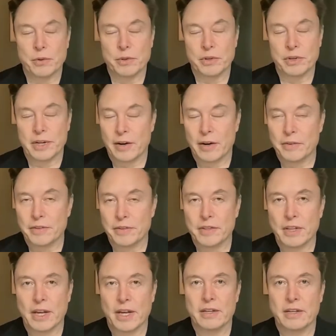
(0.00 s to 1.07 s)
for example, with the
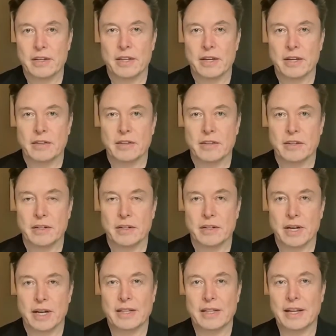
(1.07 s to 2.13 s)
tariffs, that at
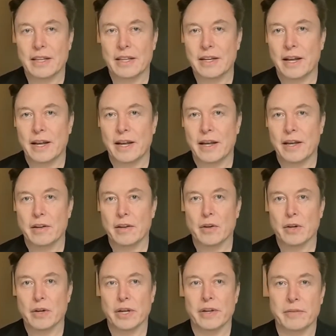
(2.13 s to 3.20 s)
the end of the day,
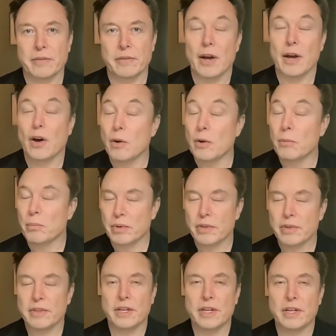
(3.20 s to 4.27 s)
I
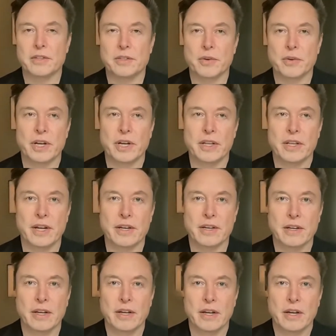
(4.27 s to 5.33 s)
hope it is agreed
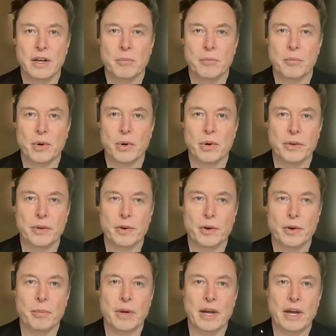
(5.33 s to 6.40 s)
that both
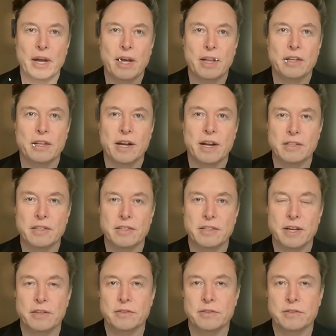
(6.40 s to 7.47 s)
Europe and the United
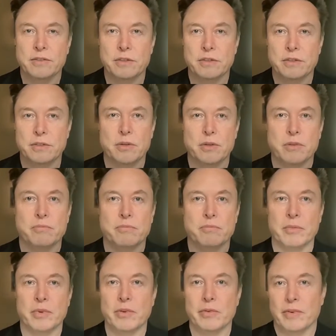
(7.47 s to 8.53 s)
States should
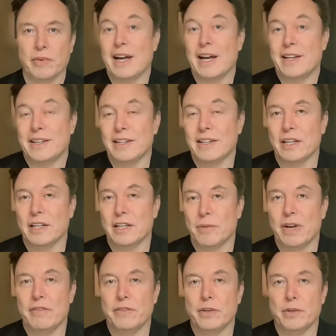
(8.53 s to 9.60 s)
move, ideally, in
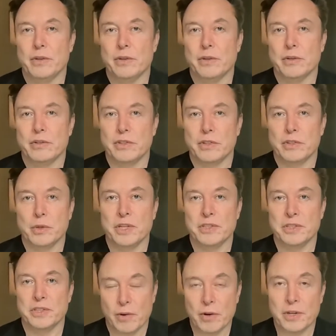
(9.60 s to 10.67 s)
my view, to a
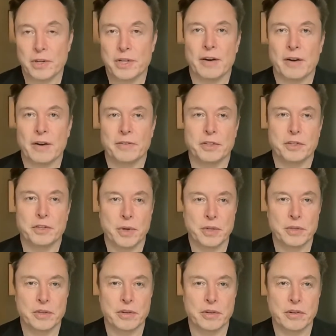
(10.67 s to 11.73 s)
zero tariff
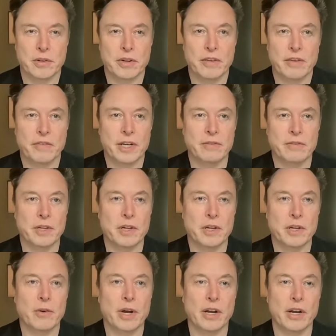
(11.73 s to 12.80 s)
situation, effectively
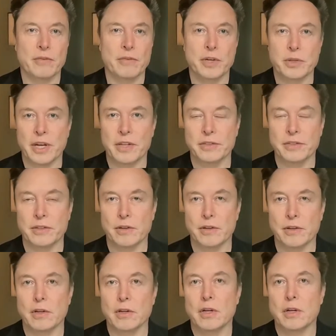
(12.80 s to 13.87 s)
creating a free trade zone
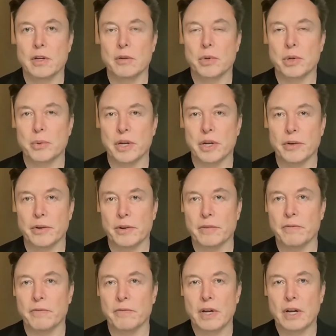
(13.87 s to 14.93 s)
between Europe
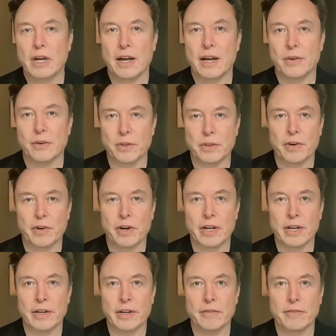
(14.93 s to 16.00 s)
and North
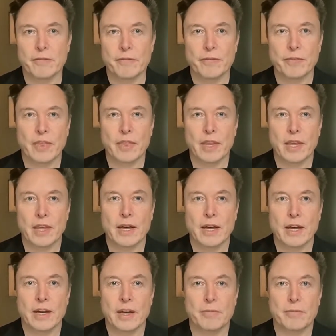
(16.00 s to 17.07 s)
America.
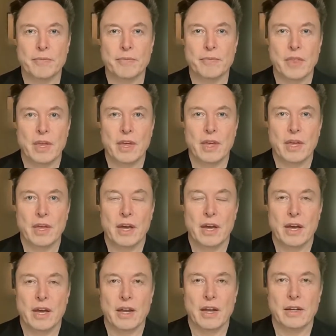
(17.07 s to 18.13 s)
And
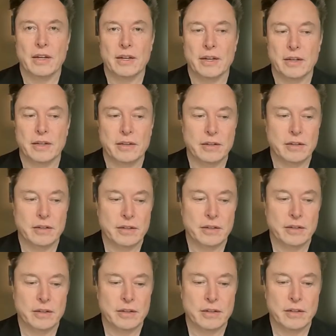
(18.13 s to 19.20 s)

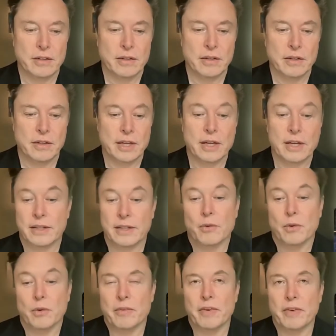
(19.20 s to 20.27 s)
that
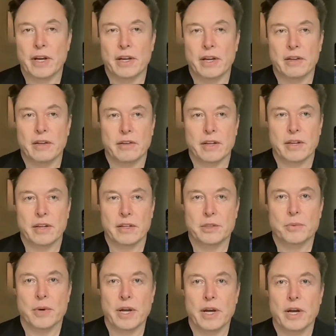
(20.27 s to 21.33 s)
would be
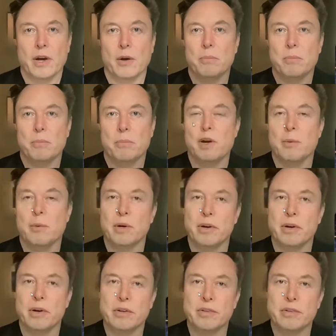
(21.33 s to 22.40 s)
that's what I hope
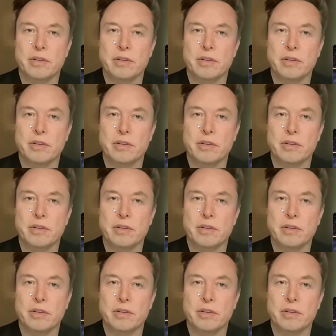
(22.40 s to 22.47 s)
occurs.